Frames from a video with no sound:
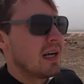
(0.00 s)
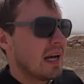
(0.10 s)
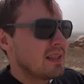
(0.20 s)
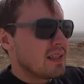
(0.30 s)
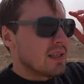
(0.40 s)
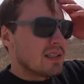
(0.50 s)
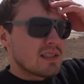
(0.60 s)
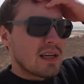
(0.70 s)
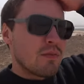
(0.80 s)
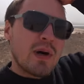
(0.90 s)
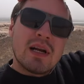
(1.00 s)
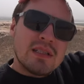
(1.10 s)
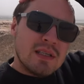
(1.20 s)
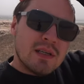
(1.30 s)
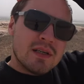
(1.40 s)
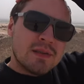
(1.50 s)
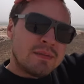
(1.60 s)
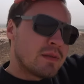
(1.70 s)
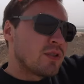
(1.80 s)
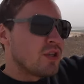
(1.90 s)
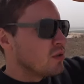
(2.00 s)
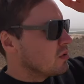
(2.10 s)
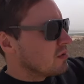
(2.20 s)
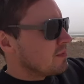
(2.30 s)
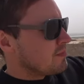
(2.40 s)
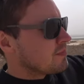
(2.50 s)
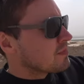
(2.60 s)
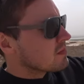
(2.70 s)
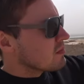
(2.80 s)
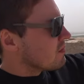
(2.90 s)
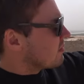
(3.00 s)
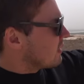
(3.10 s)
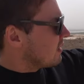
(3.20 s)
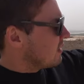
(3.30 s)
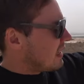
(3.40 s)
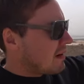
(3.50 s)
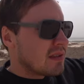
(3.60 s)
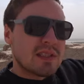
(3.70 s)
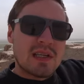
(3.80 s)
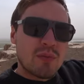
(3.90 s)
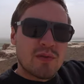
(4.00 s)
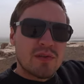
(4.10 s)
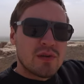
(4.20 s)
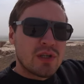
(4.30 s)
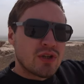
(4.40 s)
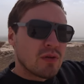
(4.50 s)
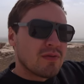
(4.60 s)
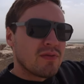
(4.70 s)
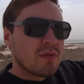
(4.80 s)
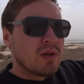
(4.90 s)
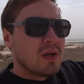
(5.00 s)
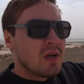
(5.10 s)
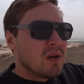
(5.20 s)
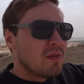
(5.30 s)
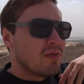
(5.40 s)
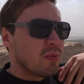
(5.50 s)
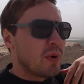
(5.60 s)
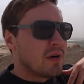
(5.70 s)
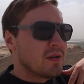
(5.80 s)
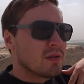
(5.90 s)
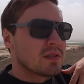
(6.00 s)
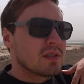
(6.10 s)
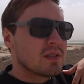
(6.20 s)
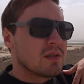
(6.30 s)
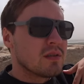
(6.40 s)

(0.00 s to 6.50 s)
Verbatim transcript: I think it's not a bad idea to have this type of a ritual for burials.